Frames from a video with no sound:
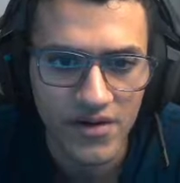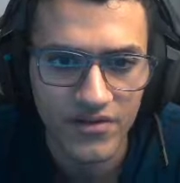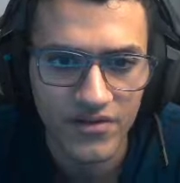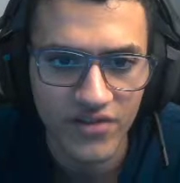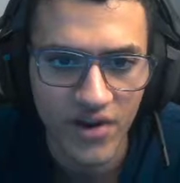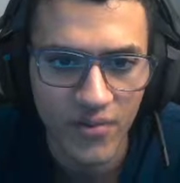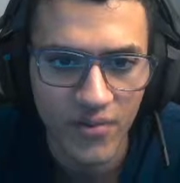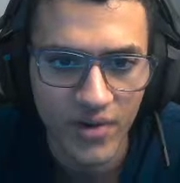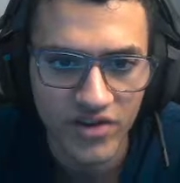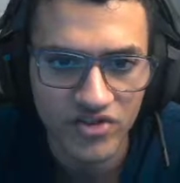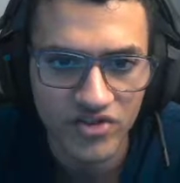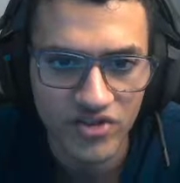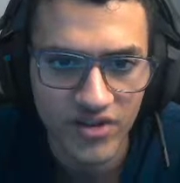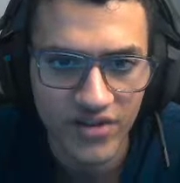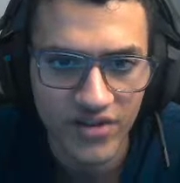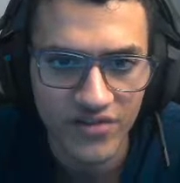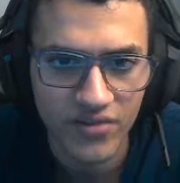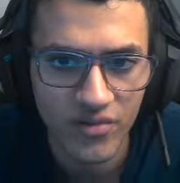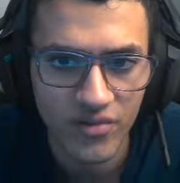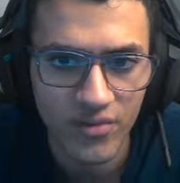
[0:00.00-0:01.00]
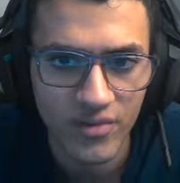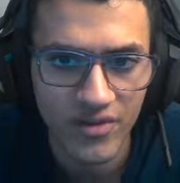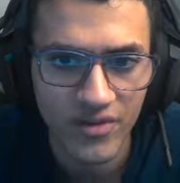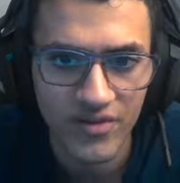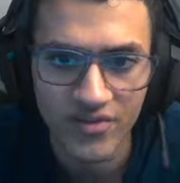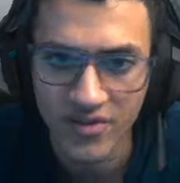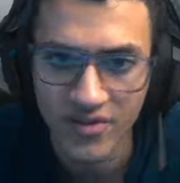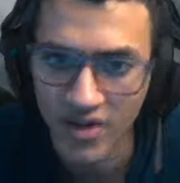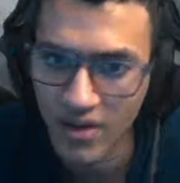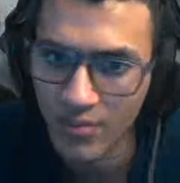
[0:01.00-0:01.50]
Direction is gonna be the
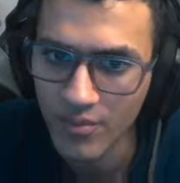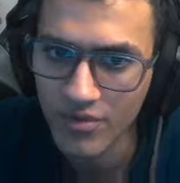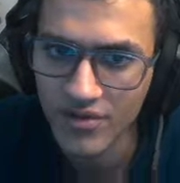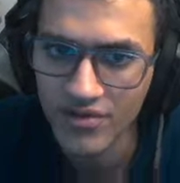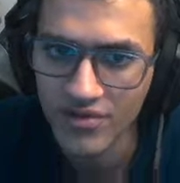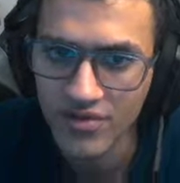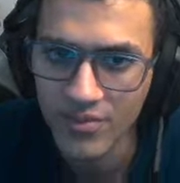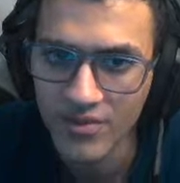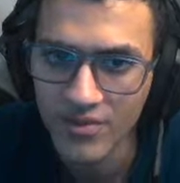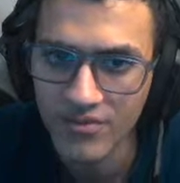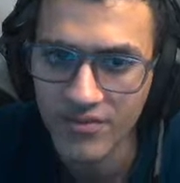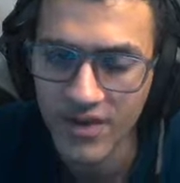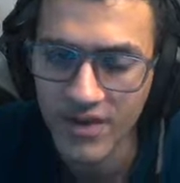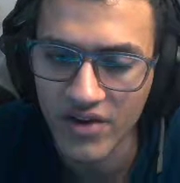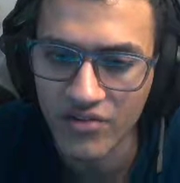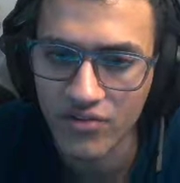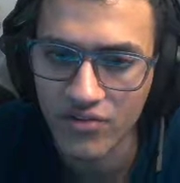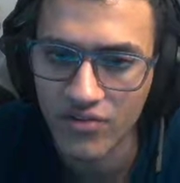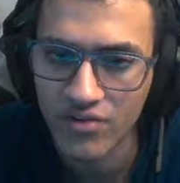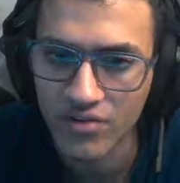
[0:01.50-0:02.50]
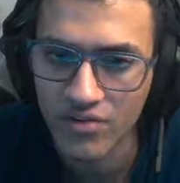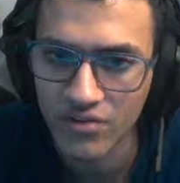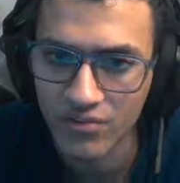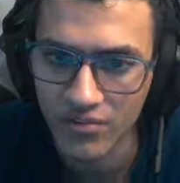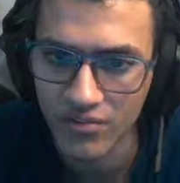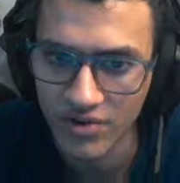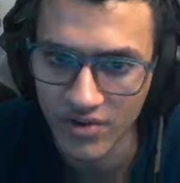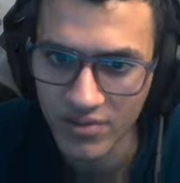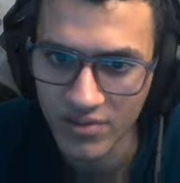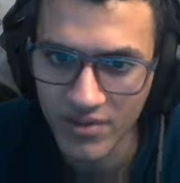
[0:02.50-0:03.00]
same, but it's gonna be vector 3